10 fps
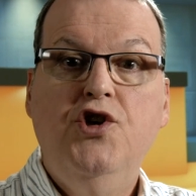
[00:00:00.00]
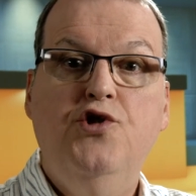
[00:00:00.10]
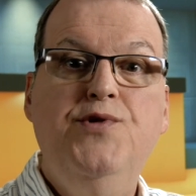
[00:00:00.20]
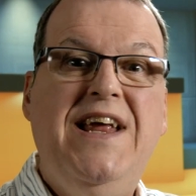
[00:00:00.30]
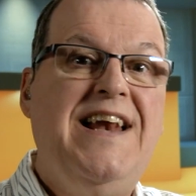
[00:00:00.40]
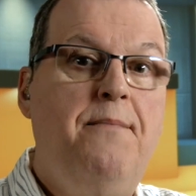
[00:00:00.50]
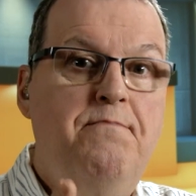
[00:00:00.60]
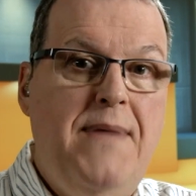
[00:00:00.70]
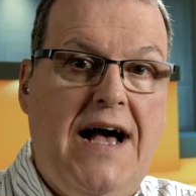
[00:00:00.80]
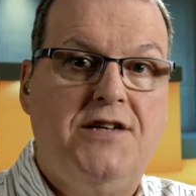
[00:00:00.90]
you need a
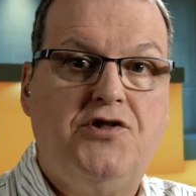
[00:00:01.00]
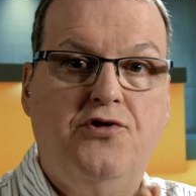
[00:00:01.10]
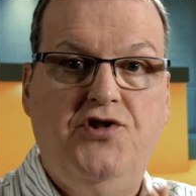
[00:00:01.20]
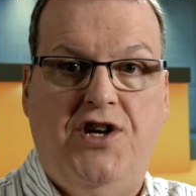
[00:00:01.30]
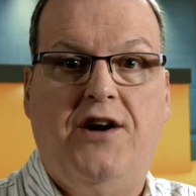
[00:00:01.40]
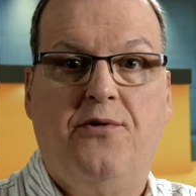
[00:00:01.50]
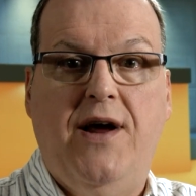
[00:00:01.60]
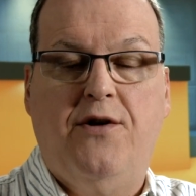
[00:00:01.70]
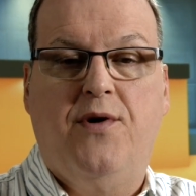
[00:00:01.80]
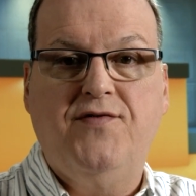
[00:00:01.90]
master
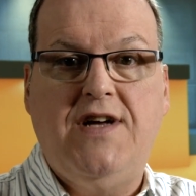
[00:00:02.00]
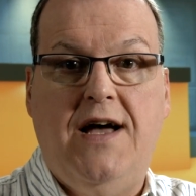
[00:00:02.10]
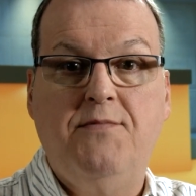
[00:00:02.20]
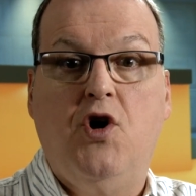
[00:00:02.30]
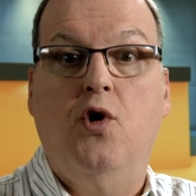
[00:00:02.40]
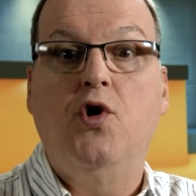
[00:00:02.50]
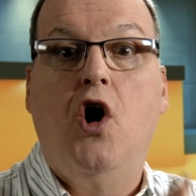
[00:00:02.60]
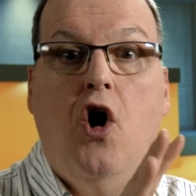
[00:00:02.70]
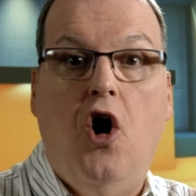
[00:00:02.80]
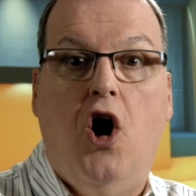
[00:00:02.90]
generator of time code
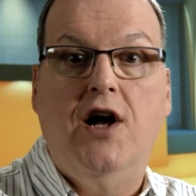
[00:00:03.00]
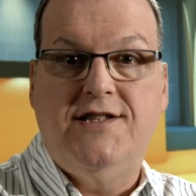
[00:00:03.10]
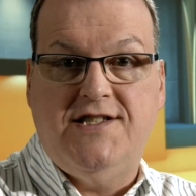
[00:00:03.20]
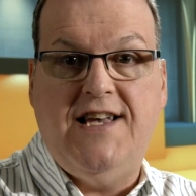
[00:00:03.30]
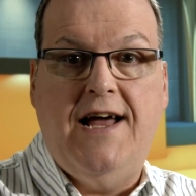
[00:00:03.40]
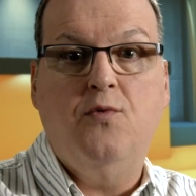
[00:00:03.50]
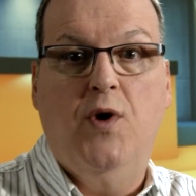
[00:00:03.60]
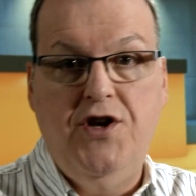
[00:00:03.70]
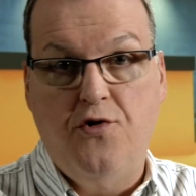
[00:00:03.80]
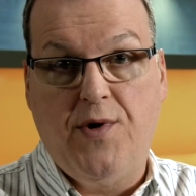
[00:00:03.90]
on set
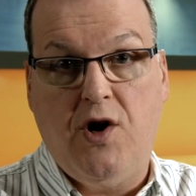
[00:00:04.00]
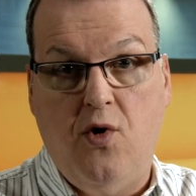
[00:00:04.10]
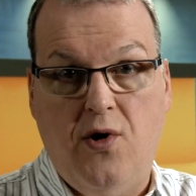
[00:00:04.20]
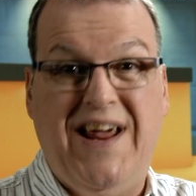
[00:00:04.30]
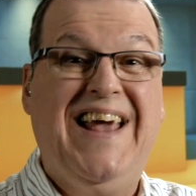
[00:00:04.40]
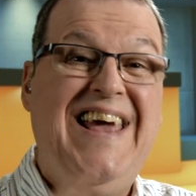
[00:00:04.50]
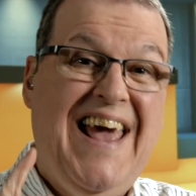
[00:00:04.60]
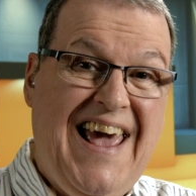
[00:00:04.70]
when you're recording.